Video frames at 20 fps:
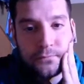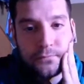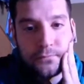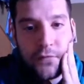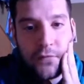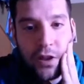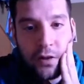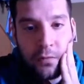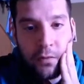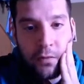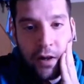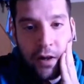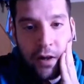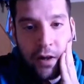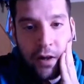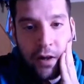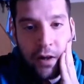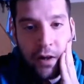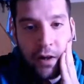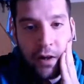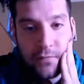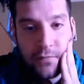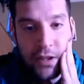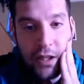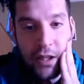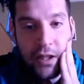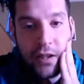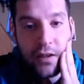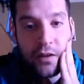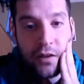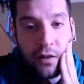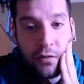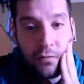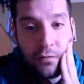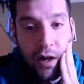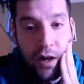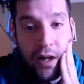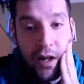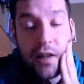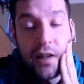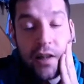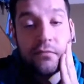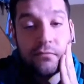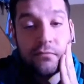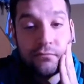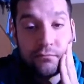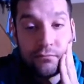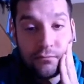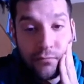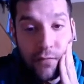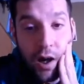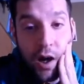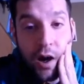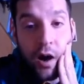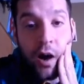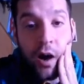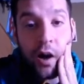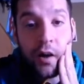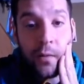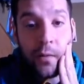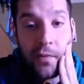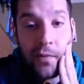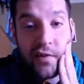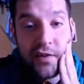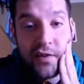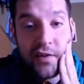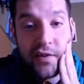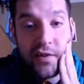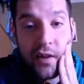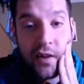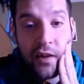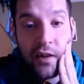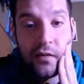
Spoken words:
you're right, D. You're right, 100%.